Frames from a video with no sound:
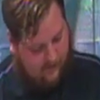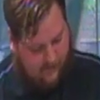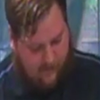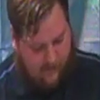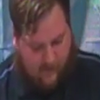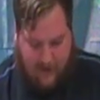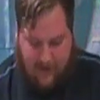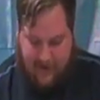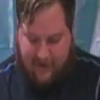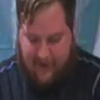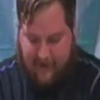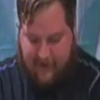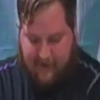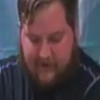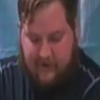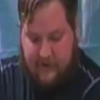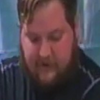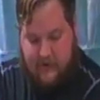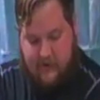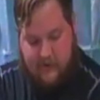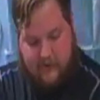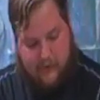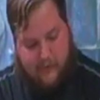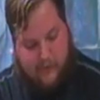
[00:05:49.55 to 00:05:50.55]
left
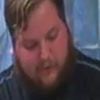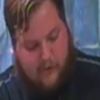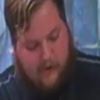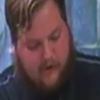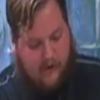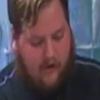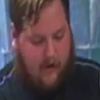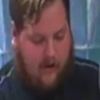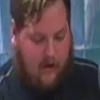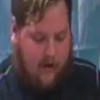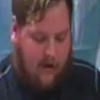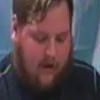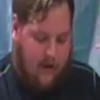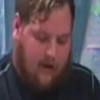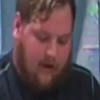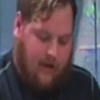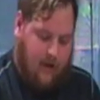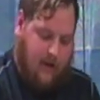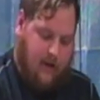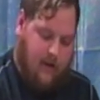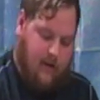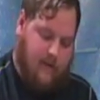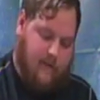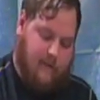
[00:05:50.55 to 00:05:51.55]
to put
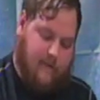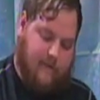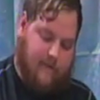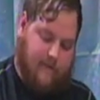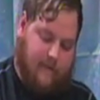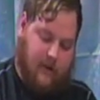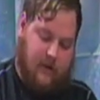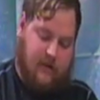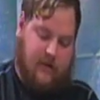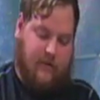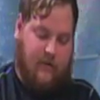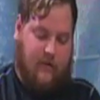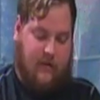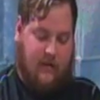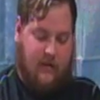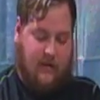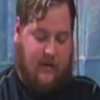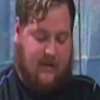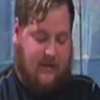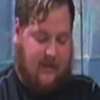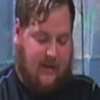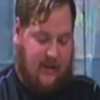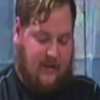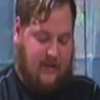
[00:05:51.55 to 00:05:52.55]
first for
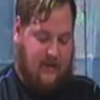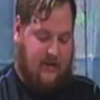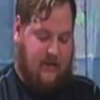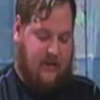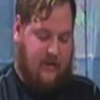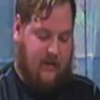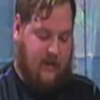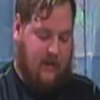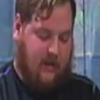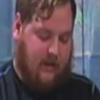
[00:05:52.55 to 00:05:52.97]
the Texas